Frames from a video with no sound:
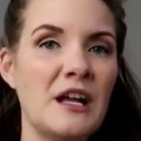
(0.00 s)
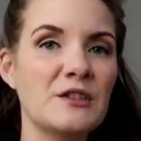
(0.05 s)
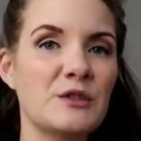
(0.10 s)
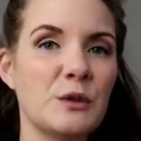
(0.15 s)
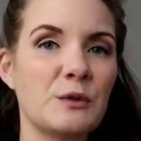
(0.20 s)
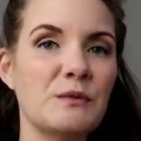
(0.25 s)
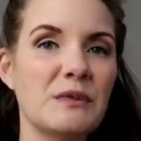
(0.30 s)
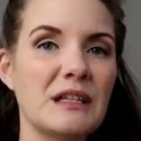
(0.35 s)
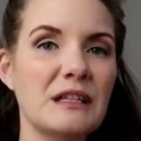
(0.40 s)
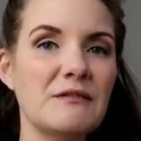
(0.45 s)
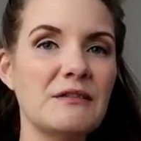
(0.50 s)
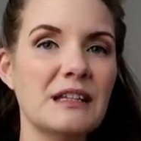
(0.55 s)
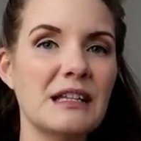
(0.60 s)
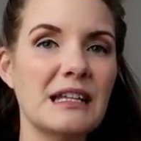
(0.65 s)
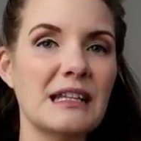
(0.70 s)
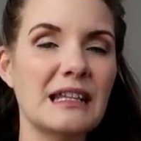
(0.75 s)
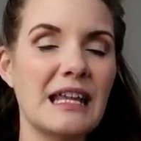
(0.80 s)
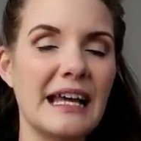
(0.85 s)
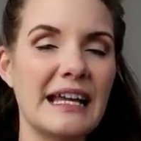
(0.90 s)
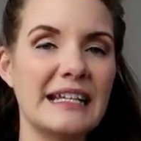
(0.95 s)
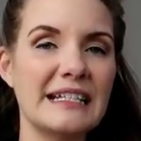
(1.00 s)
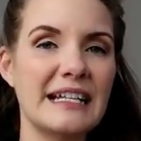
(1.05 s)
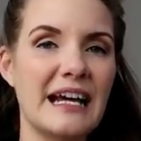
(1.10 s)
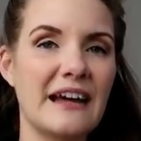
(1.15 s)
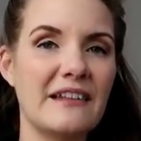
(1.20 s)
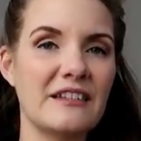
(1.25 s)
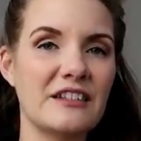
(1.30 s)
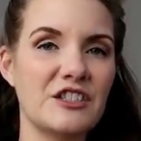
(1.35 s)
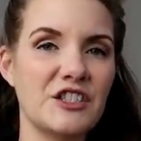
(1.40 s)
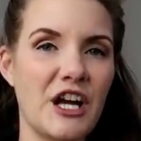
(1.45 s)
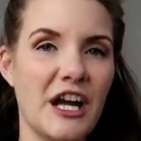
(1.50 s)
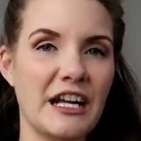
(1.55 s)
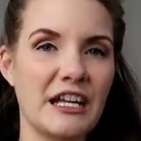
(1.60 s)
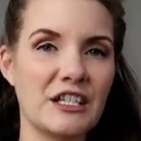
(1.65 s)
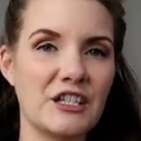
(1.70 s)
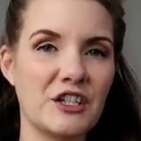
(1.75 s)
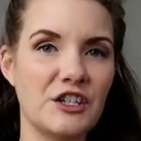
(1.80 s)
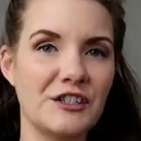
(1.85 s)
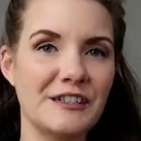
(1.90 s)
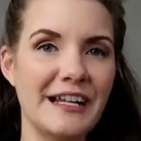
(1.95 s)
So I really, really liked how this
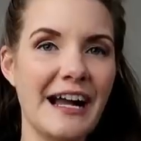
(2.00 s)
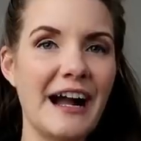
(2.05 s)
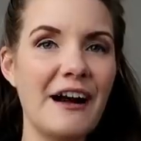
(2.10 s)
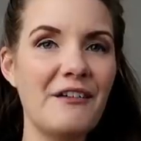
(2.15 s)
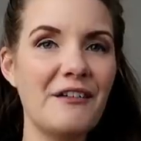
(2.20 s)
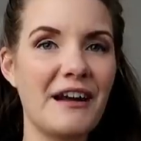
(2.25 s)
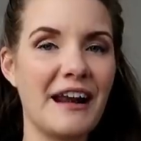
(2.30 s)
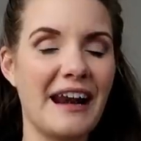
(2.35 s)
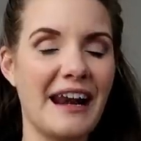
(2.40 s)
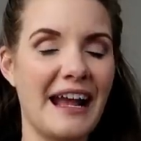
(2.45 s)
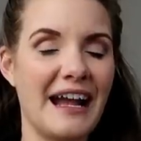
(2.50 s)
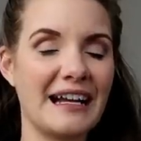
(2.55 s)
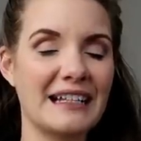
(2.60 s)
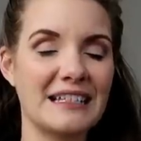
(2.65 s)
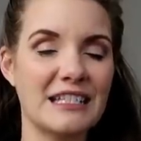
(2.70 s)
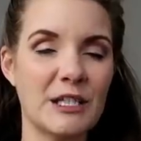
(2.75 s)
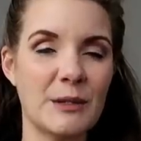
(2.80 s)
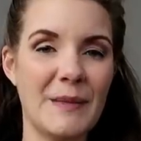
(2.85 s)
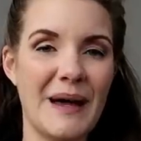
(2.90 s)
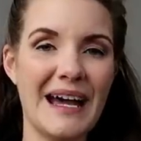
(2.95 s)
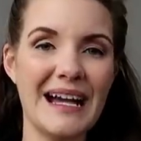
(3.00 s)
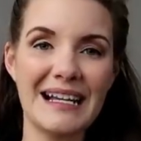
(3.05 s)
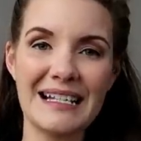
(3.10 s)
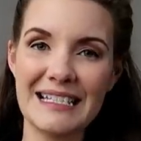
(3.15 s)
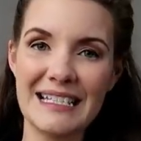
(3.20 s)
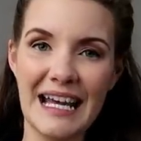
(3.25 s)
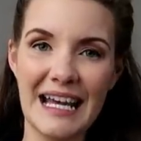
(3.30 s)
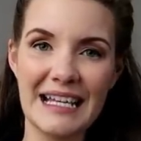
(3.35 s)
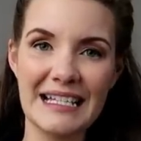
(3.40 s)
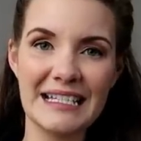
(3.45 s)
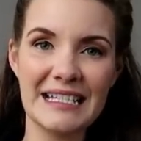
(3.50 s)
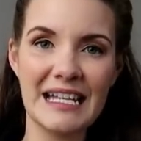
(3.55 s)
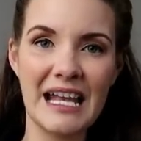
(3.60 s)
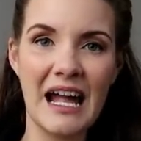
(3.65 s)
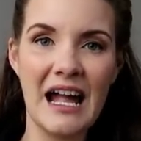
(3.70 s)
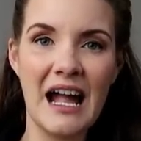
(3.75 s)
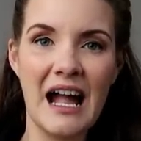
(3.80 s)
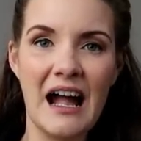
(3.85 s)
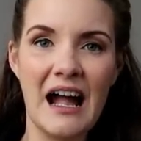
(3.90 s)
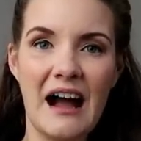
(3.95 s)
jacket turned out, and I had some excess
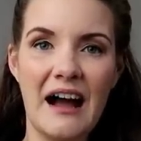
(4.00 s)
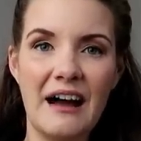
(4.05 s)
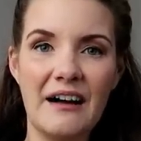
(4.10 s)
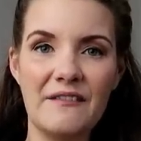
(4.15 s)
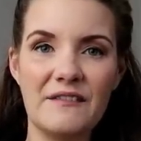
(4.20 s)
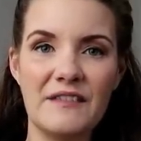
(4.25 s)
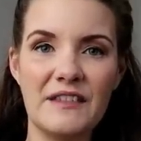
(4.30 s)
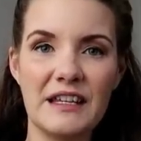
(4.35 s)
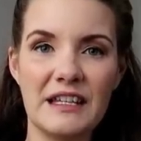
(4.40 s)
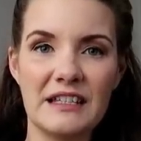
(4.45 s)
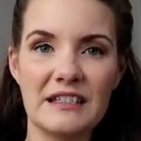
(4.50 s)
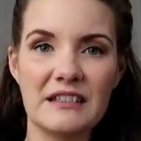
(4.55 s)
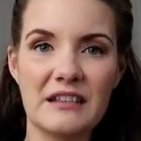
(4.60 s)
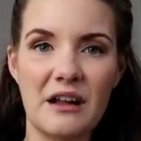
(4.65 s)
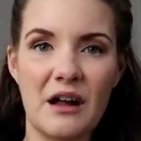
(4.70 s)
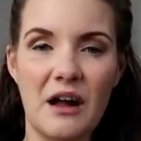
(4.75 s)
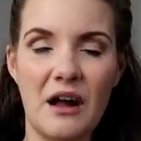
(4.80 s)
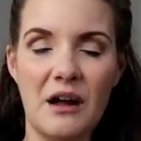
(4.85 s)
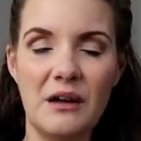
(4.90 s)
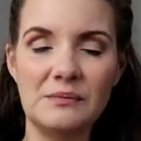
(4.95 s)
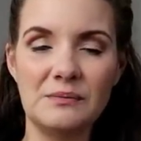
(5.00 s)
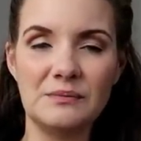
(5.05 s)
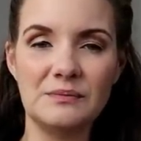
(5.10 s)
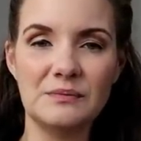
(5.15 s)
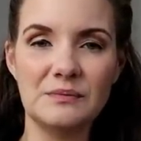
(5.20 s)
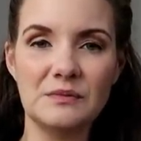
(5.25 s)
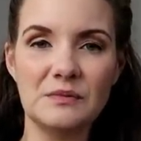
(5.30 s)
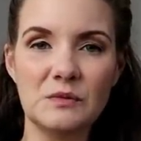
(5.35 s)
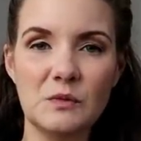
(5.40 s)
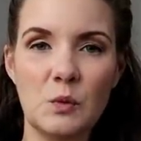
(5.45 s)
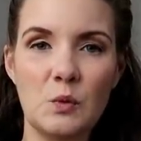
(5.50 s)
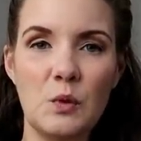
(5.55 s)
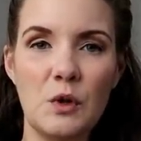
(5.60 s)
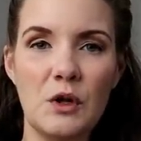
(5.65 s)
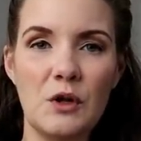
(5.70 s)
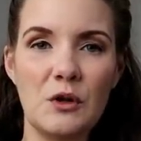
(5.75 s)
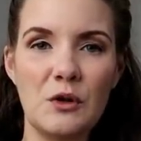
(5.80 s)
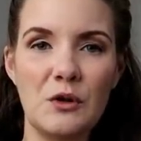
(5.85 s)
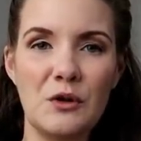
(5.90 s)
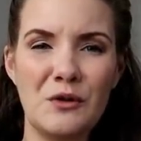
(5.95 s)
of this um,
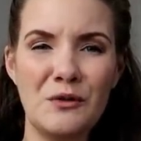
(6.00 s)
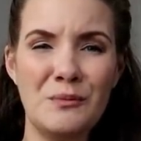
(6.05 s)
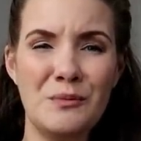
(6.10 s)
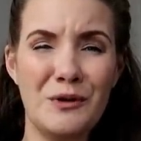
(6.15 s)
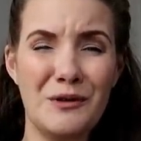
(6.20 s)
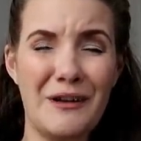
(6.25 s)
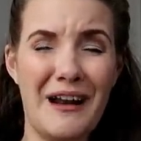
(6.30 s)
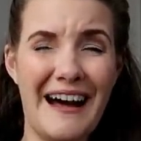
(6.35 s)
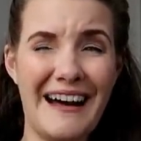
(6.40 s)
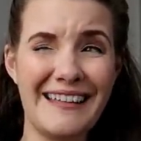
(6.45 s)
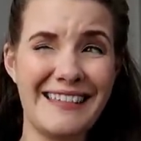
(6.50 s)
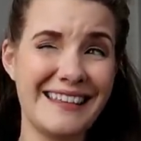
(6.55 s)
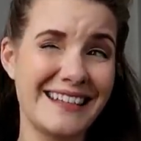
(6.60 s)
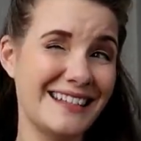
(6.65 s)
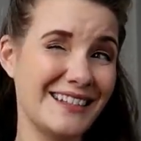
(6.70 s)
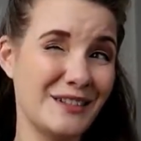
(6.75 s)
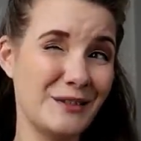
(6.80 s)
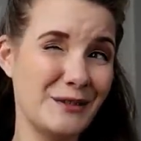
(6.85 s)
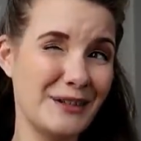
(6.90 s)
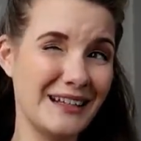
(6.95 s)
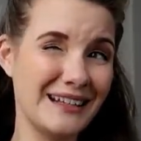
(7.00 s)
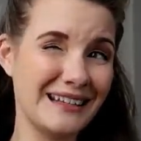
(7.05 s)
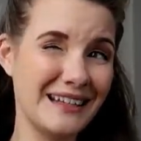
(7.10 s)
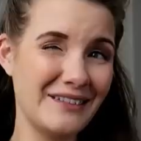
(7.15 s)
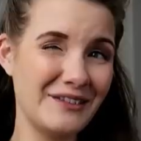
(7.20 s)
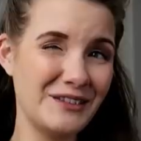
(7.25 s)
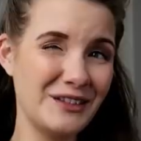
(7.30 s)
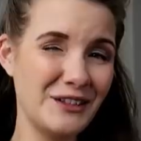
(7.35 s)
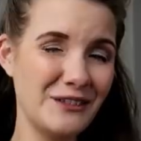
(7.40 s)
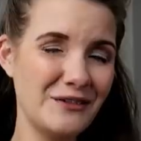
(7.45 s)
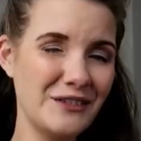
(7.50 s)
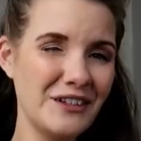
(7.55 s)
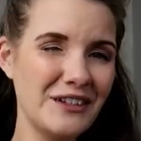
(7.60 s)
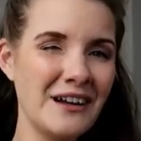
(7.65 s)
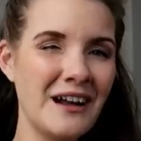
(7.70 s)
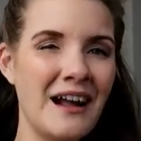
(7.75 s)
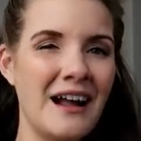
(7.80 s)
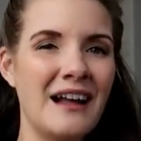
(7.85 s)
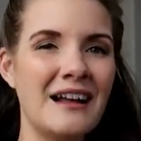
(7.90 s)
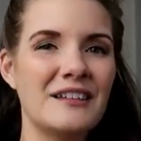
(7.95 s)
wool baratha suiting left over.